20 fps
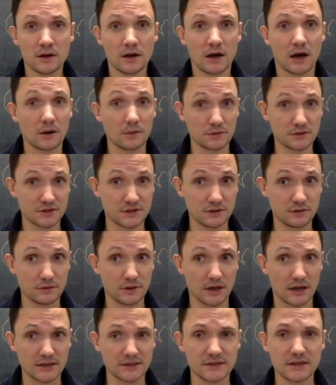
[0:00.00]
I will see you
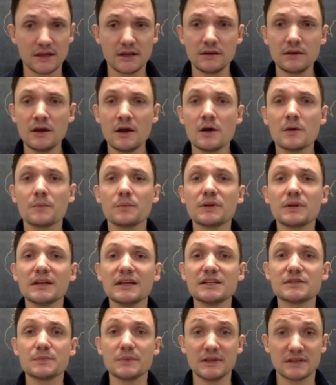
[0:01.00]
guys then.
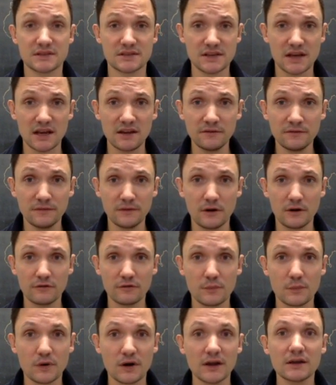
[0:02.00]
Please be safe over
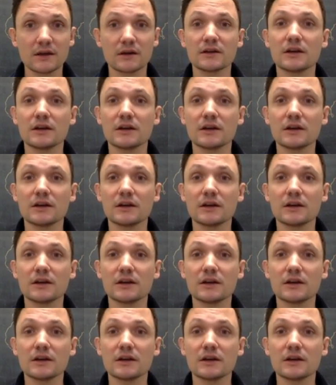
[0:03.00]
break.